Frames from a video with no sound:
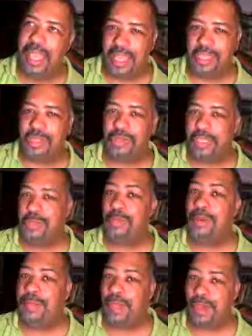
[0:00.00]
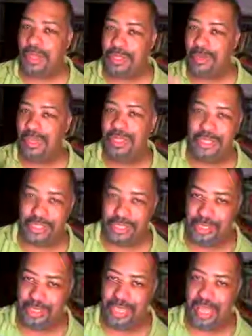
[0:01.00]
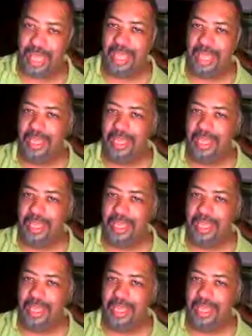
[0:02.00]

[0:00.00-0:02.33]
And so this woman also understood that.